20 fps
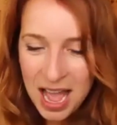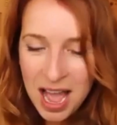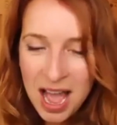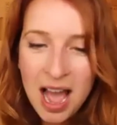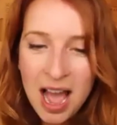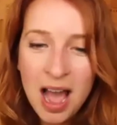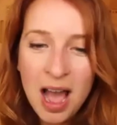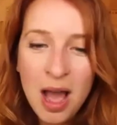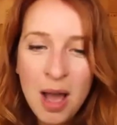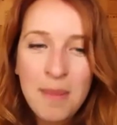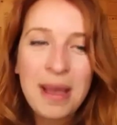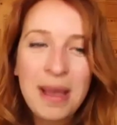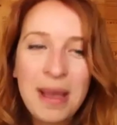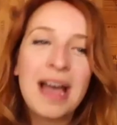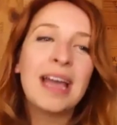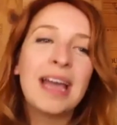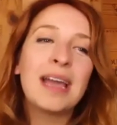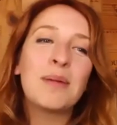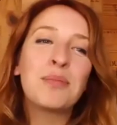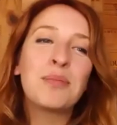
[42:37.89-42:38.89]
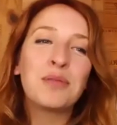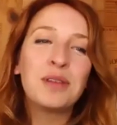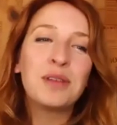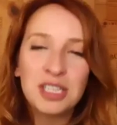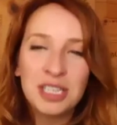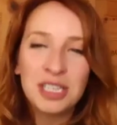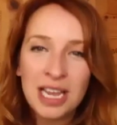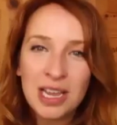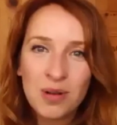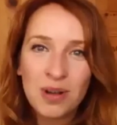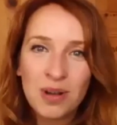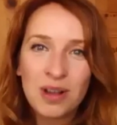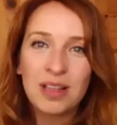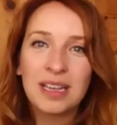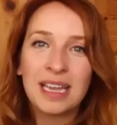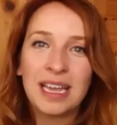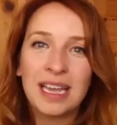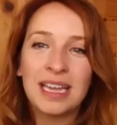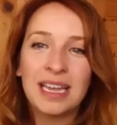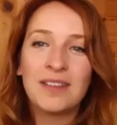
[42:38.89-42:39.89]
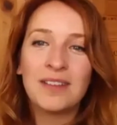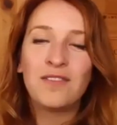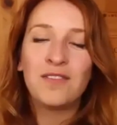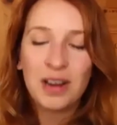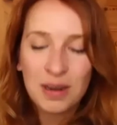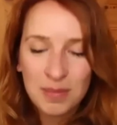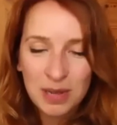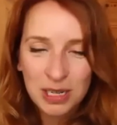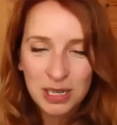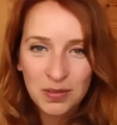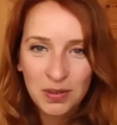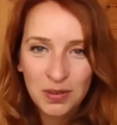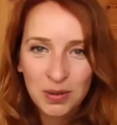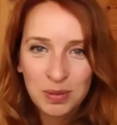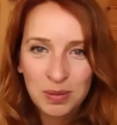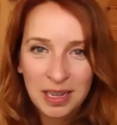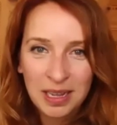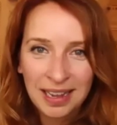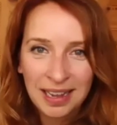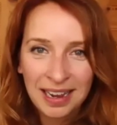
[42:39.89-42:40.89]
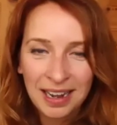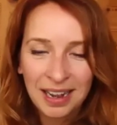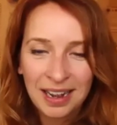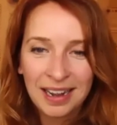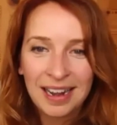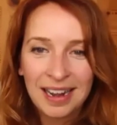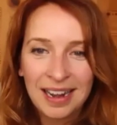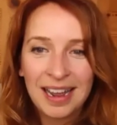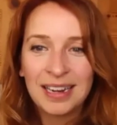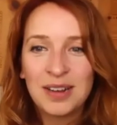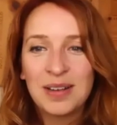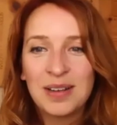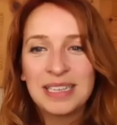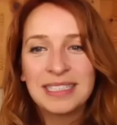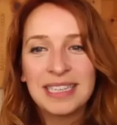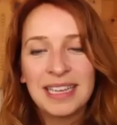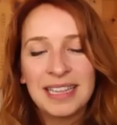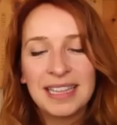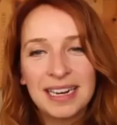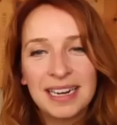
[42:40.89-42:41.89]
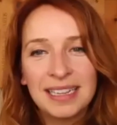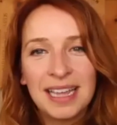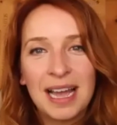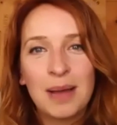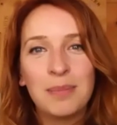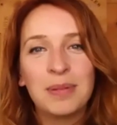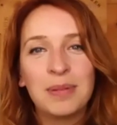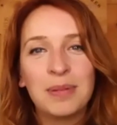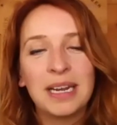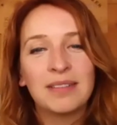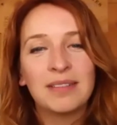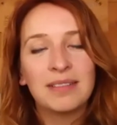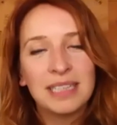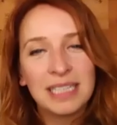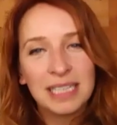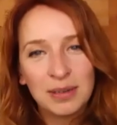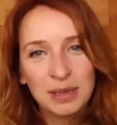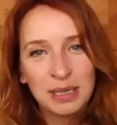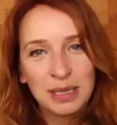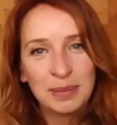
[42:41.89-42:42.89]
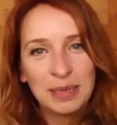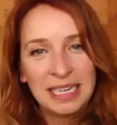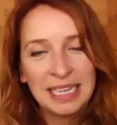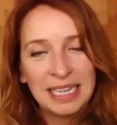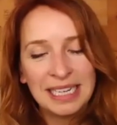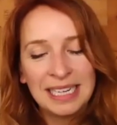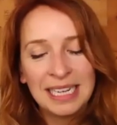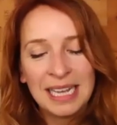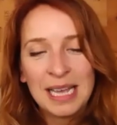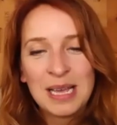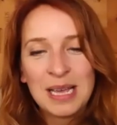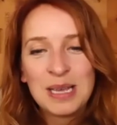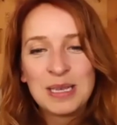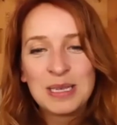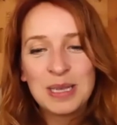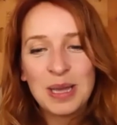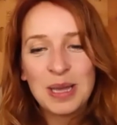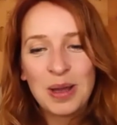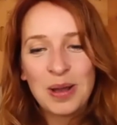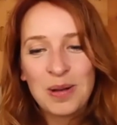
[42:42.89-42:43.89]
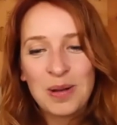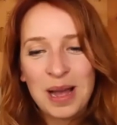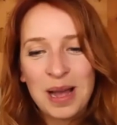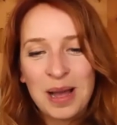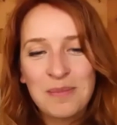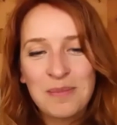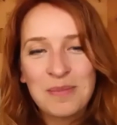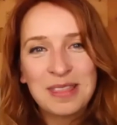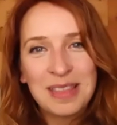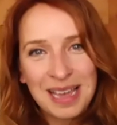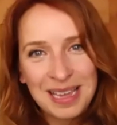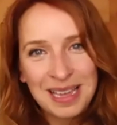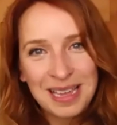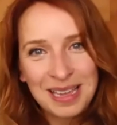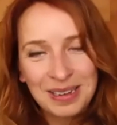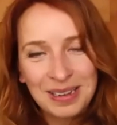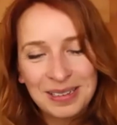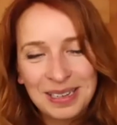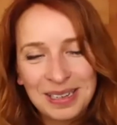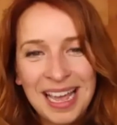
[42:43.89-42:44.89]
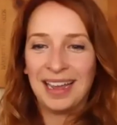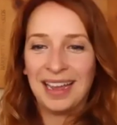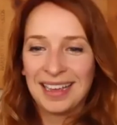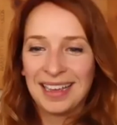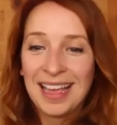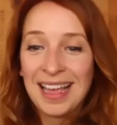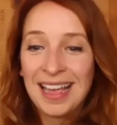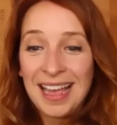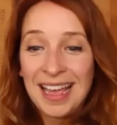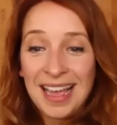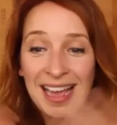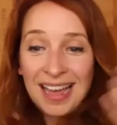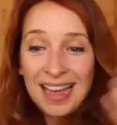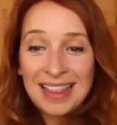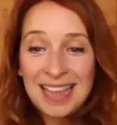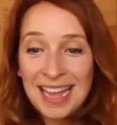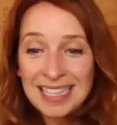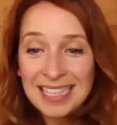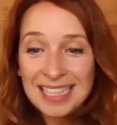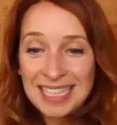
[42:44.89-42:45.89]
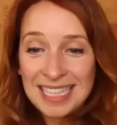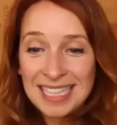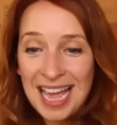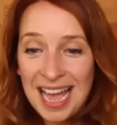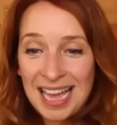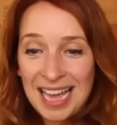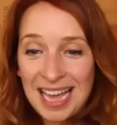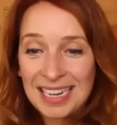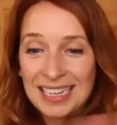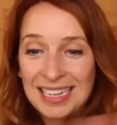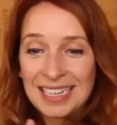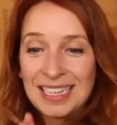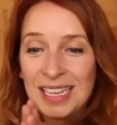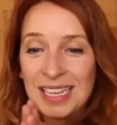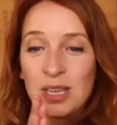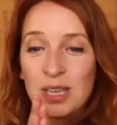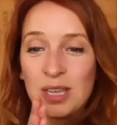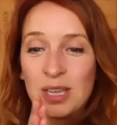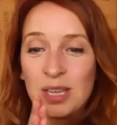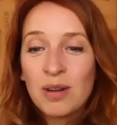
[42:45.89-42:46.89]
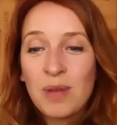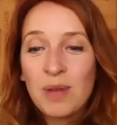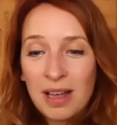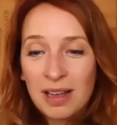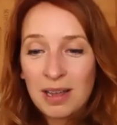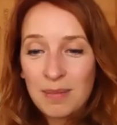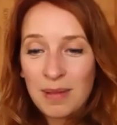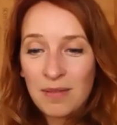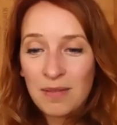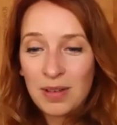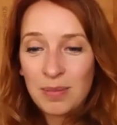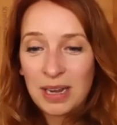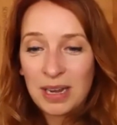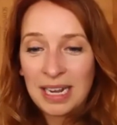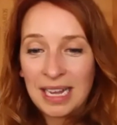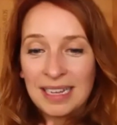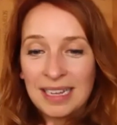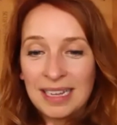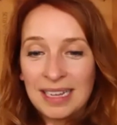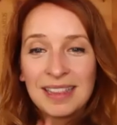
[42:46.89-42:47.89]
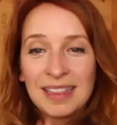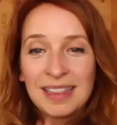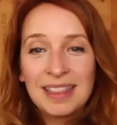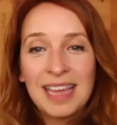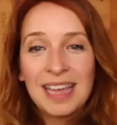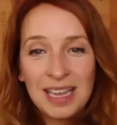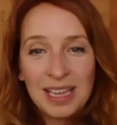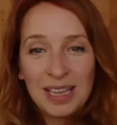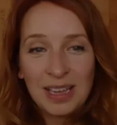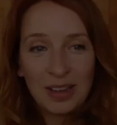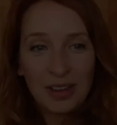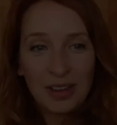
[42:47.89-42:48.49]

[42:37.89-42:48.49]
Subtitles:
I appreciate you all again very much for being here. I know I say that a lot, but I really, really mean it. So thank you. And that's that. You are welcome, everybody. Thank you.